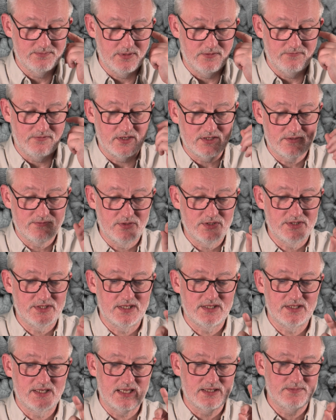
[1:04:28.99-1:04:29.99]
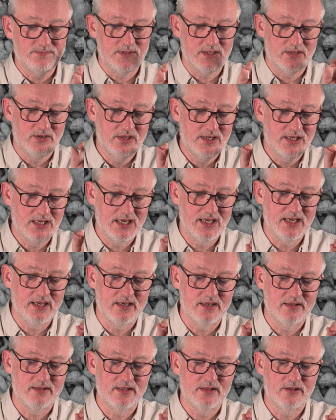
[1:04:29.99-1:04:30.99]
But first of all, he says, let's be
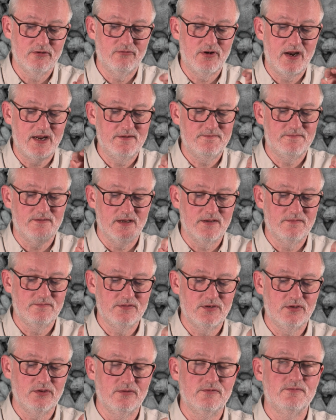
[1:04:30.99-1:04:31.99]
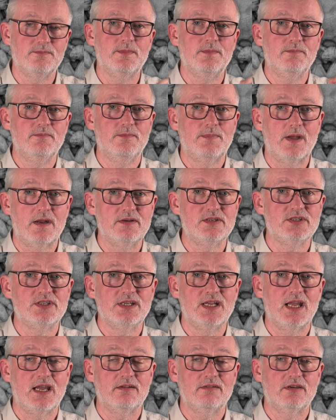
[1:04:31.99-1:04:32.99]
clear that the reifying view of
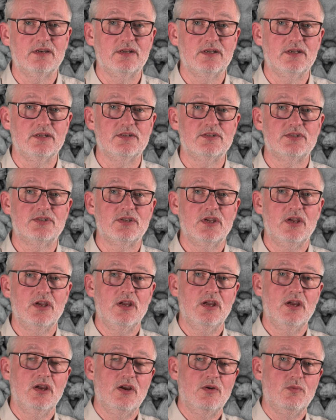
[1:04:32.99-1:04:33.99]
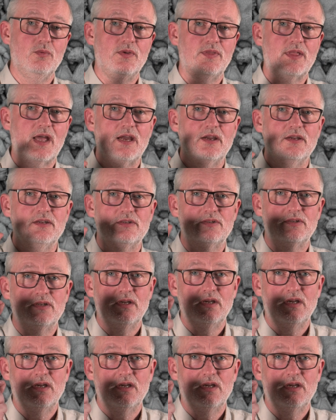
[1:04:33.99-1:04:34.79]
perishing aggregates, without